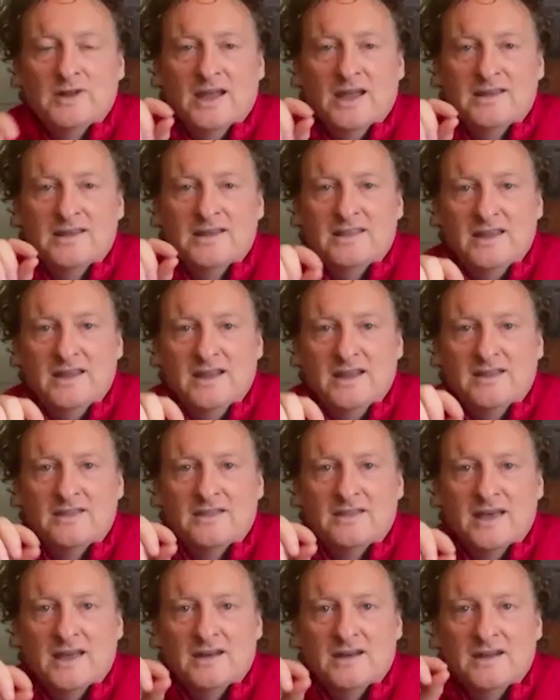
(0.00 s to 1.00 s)
but I think
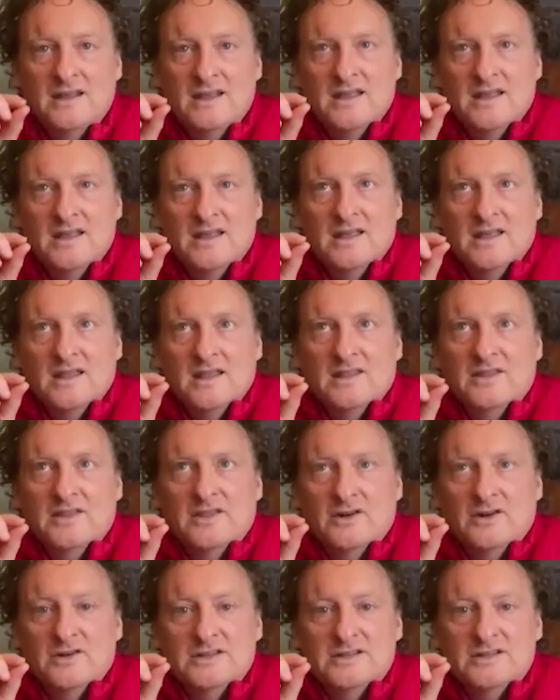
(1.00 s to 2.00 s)
that
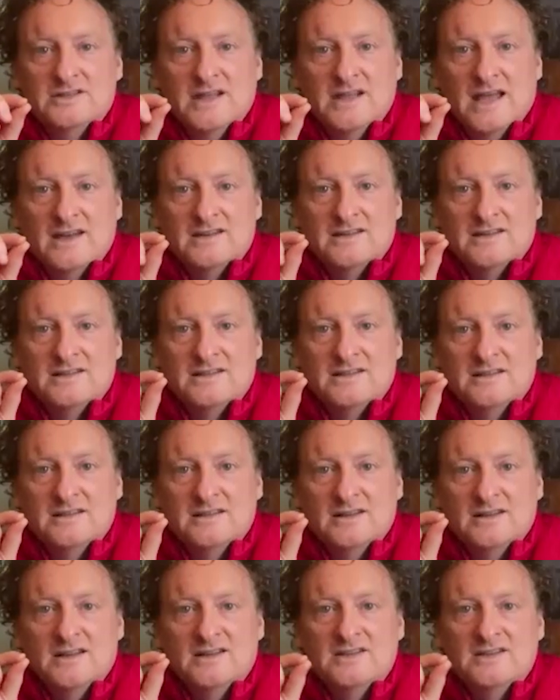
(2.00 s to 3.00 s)

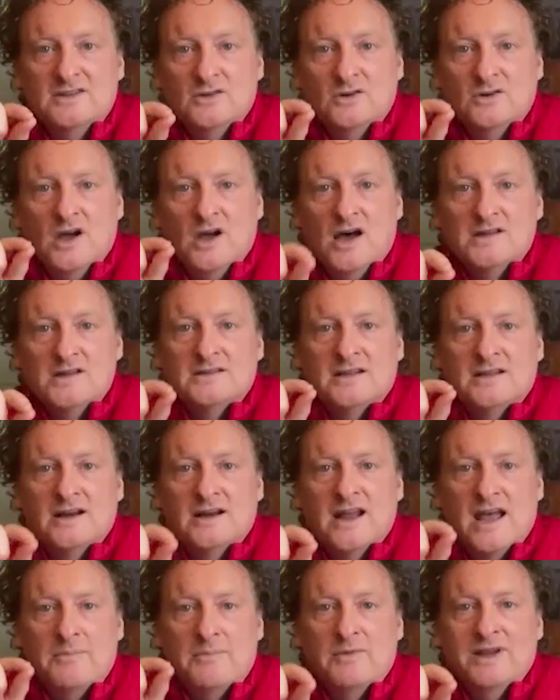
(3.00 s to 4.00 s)
it still causes a lot
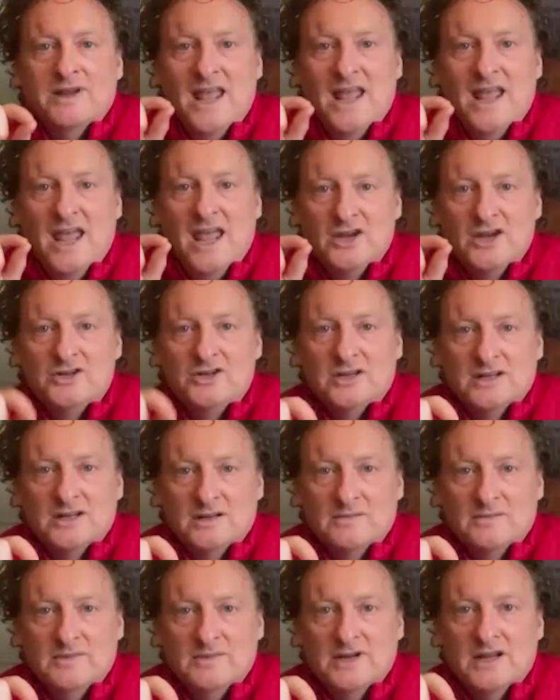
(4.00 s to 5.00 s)
of
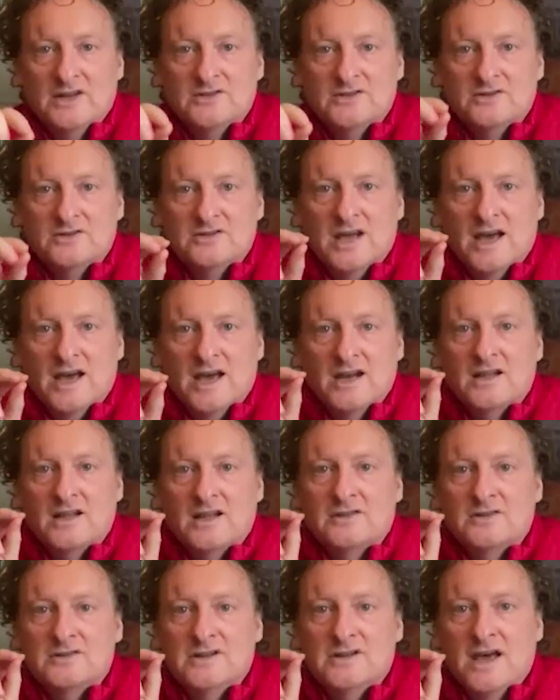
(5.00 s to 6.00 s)
apprehension because
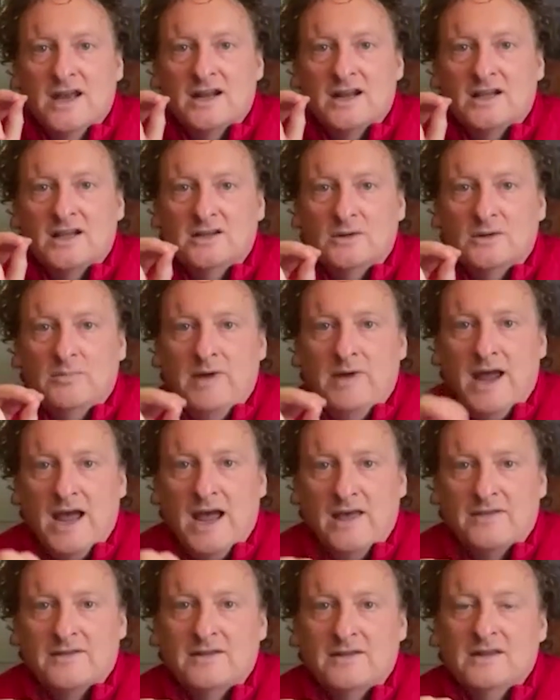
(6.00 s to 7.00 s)
there's not a clear
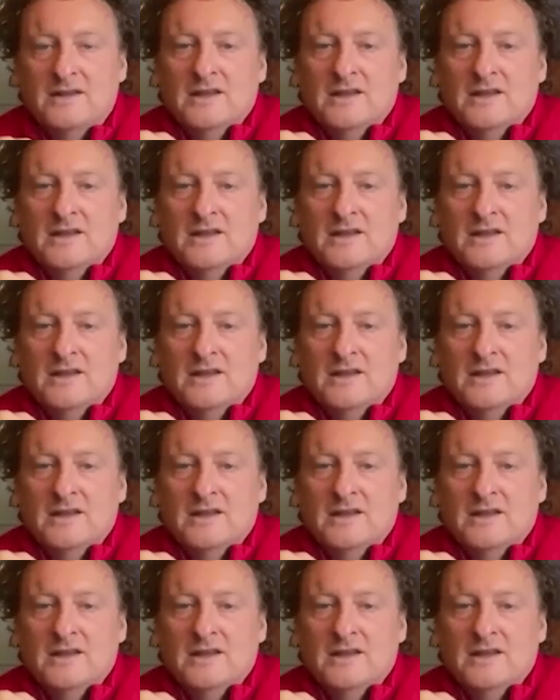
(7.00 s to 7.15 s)
path